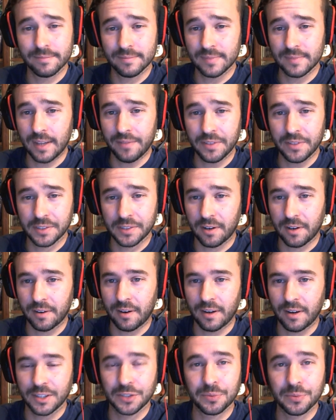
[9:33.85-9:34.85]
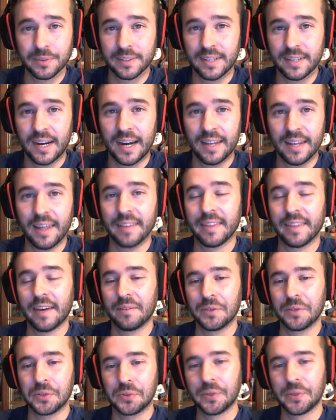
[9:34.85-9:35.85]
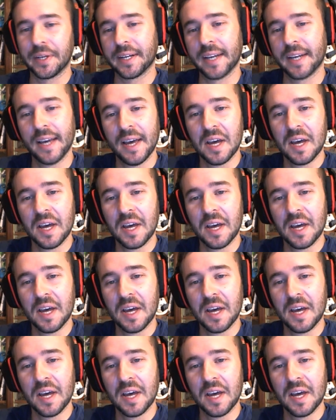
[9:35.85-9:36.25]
Love this card art. Just wanted to highlight that real quick.